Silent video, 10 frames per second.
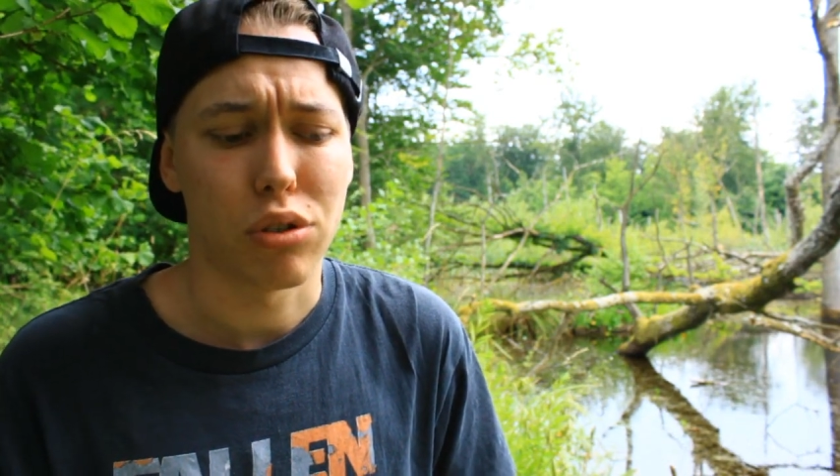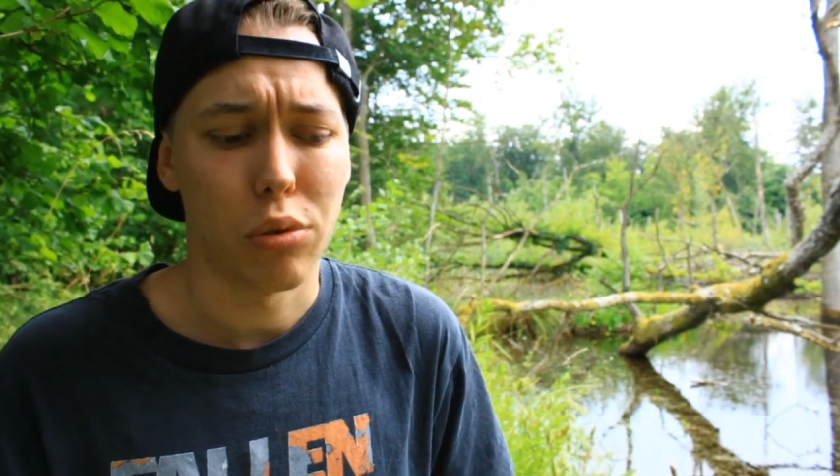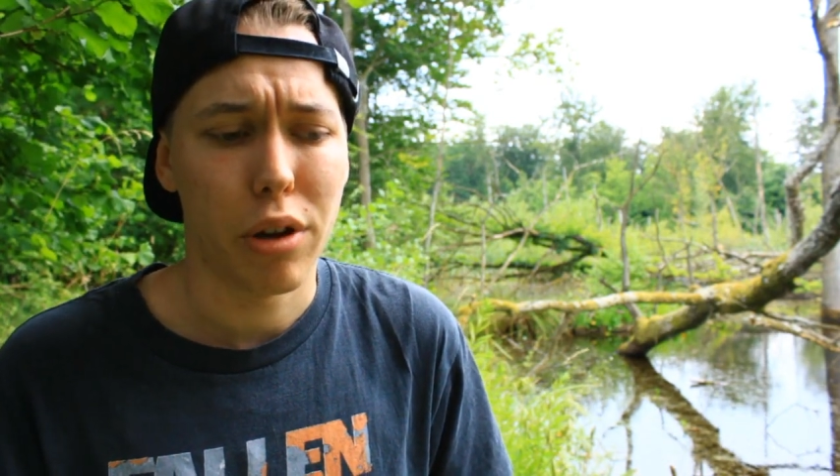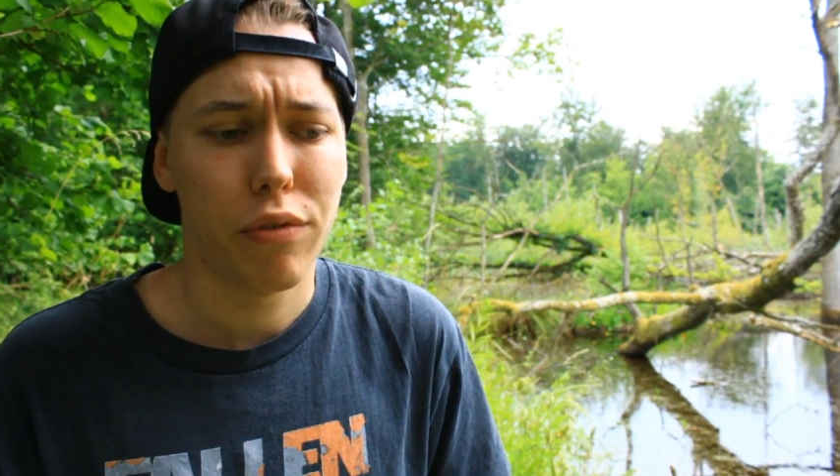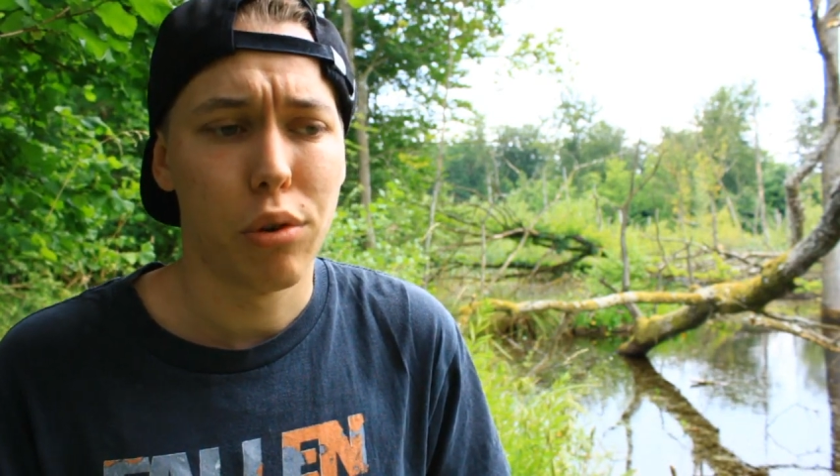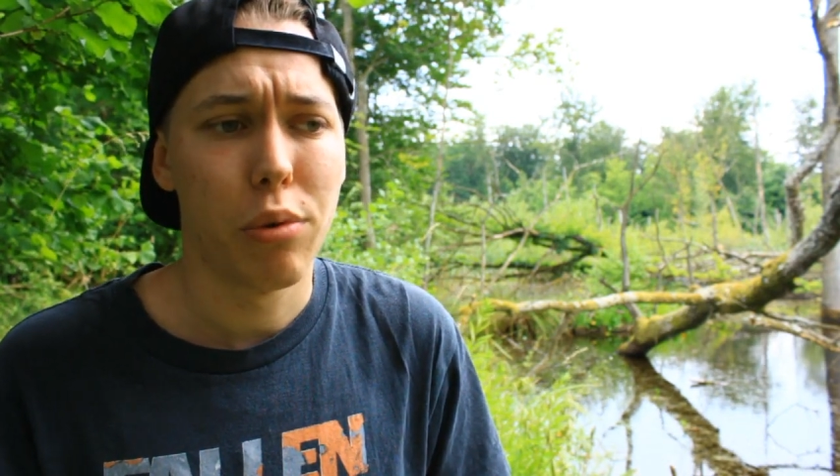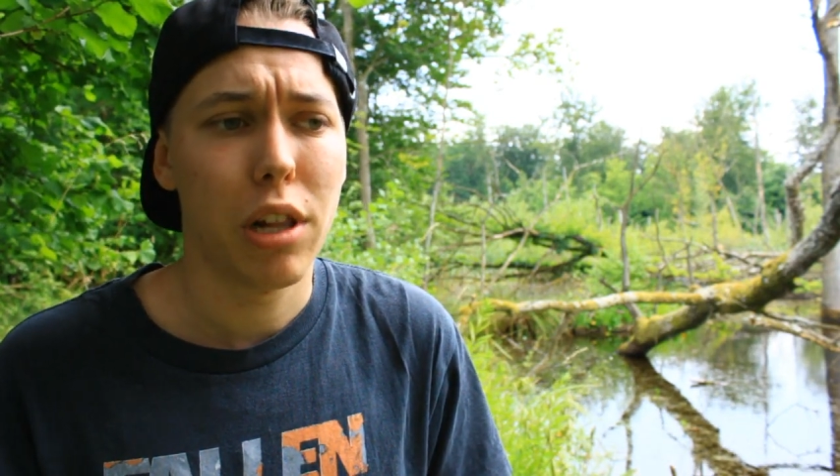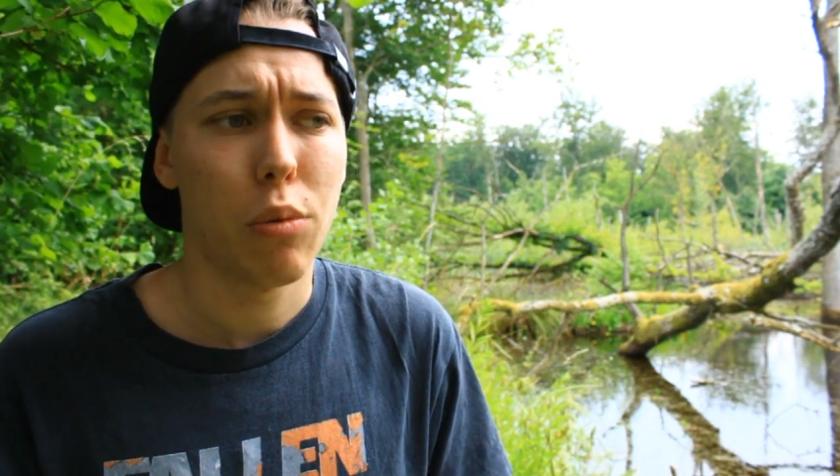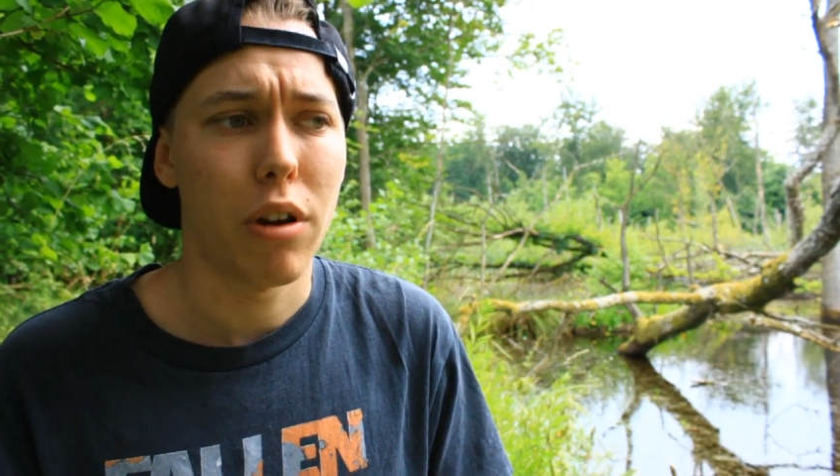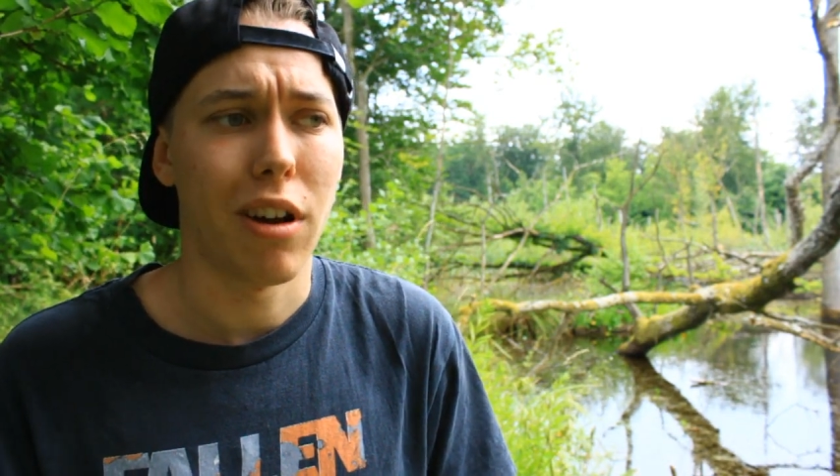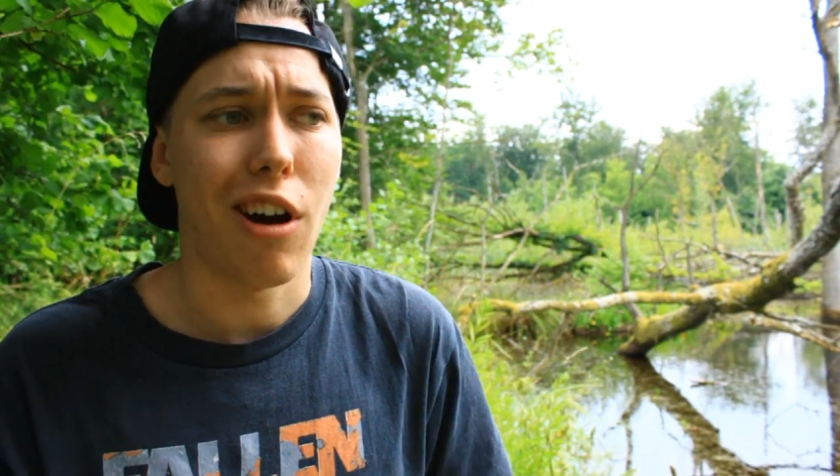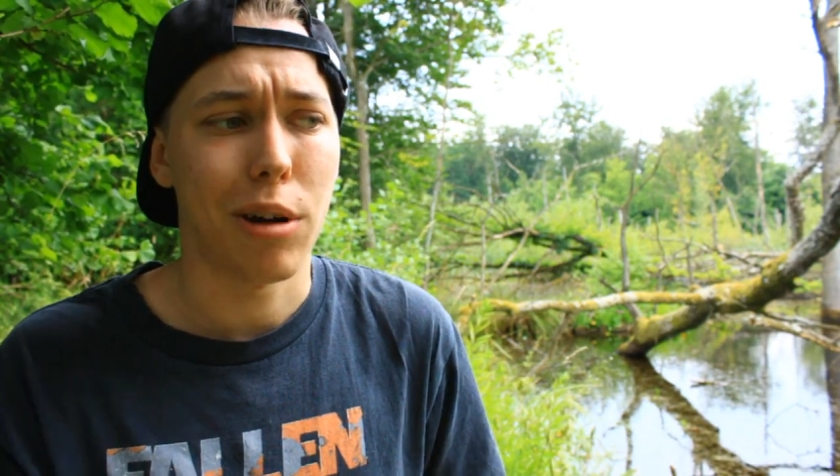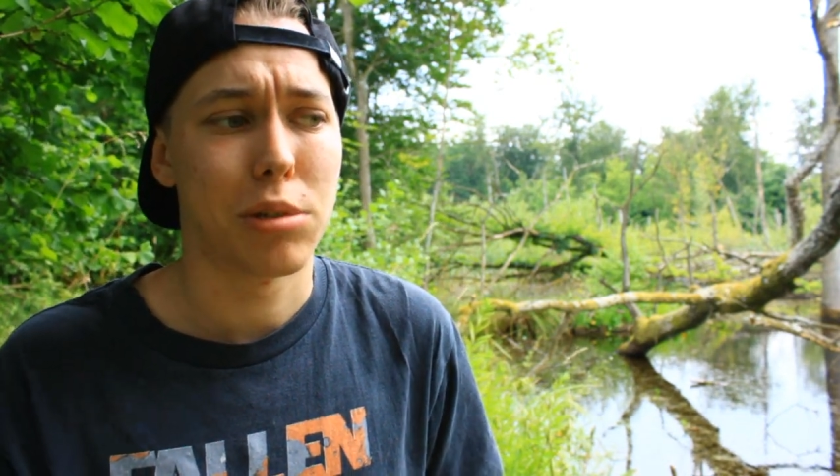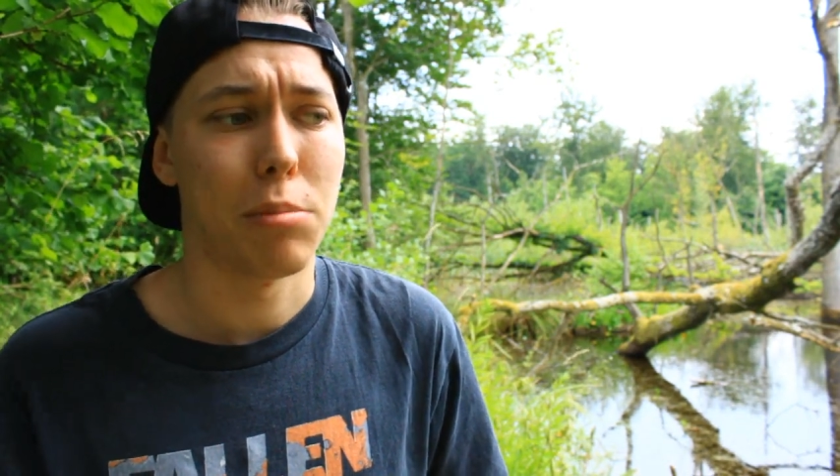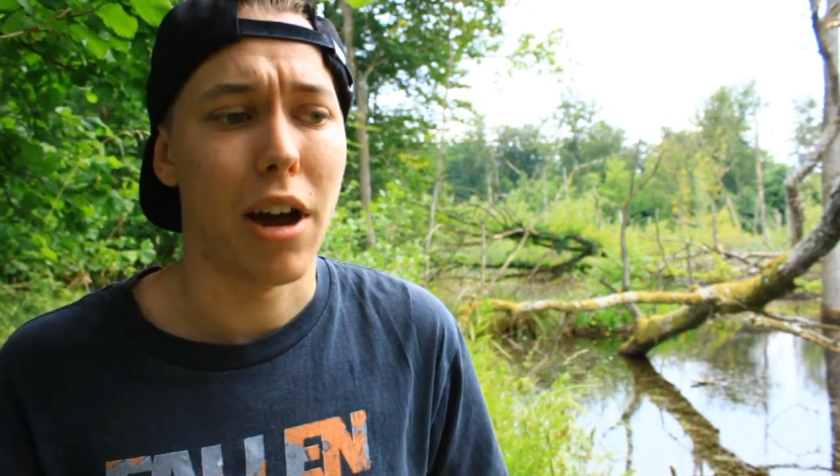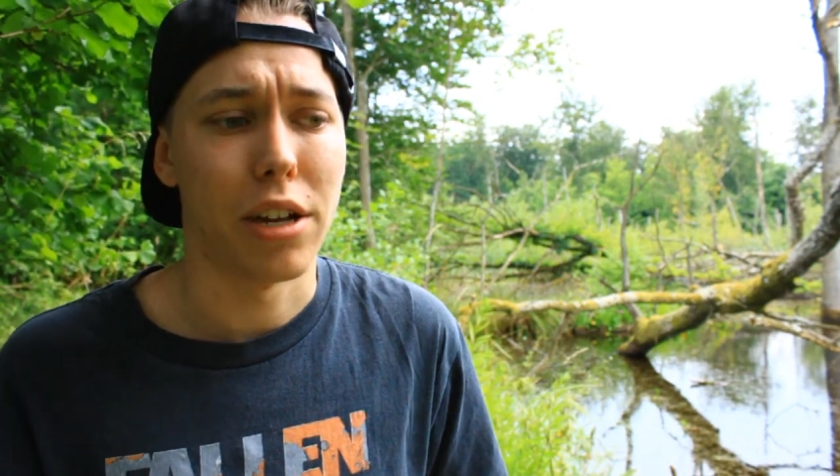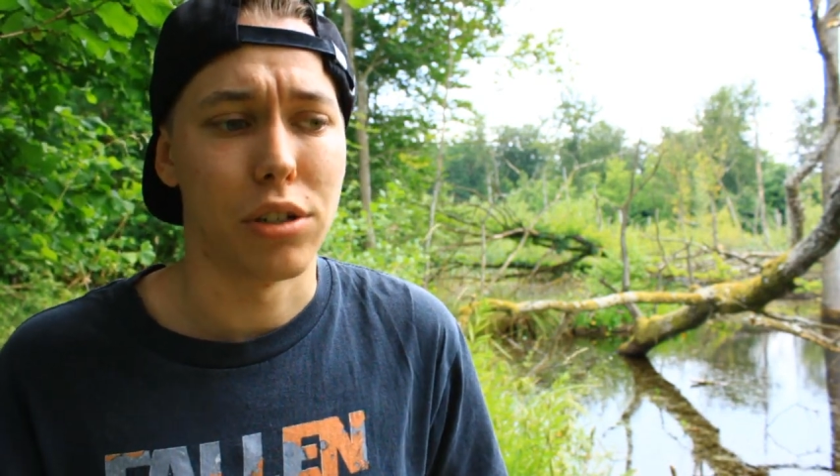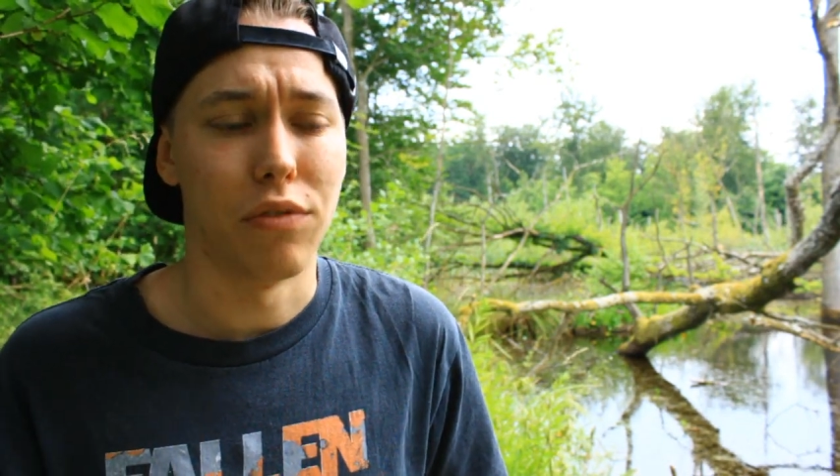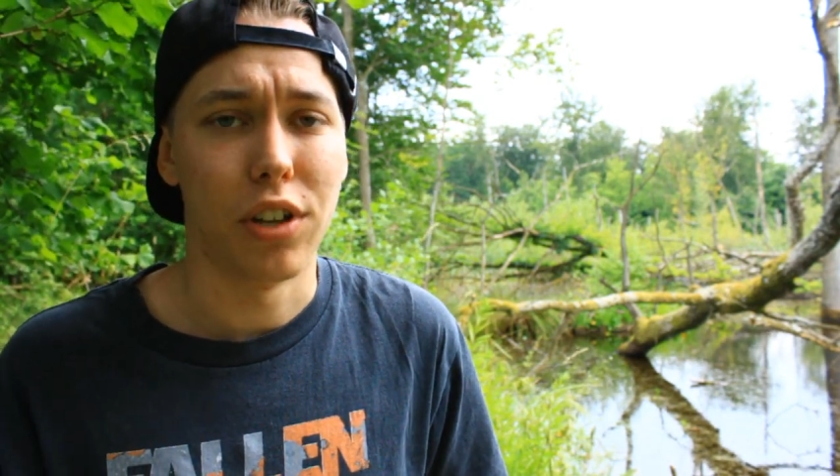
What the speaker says: so if you really want to optimize